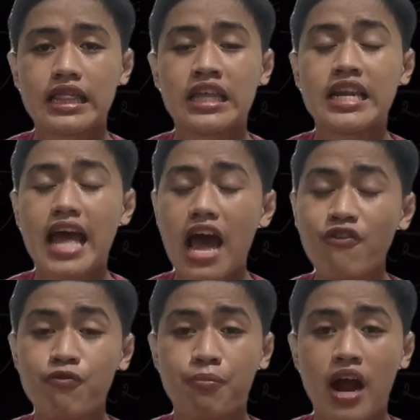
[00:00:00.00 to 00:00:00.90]
then
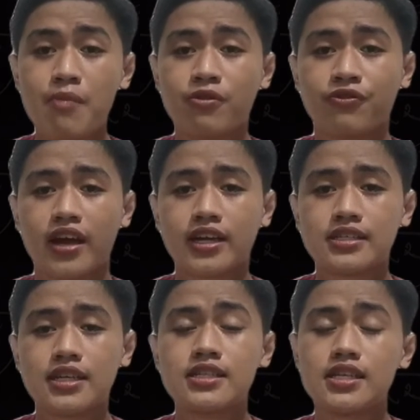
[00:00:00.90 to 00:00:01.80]
f prime of
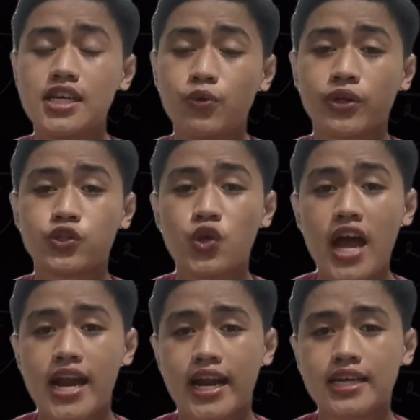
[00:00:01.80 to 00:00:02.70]
x is equal to
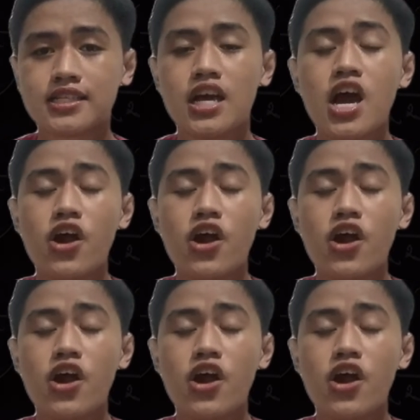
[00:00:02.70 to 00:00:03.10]
nx